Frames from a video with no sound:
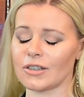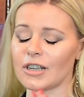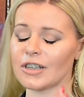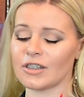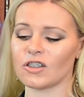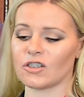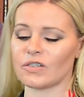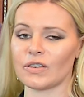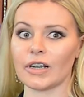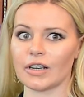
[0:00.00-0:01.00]
it is just
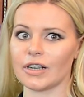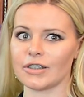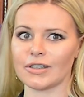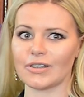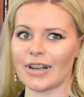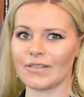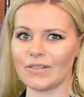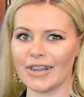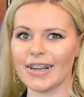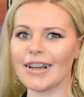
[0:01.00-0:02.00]
very hard to
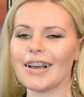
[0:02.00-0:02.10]
ground me.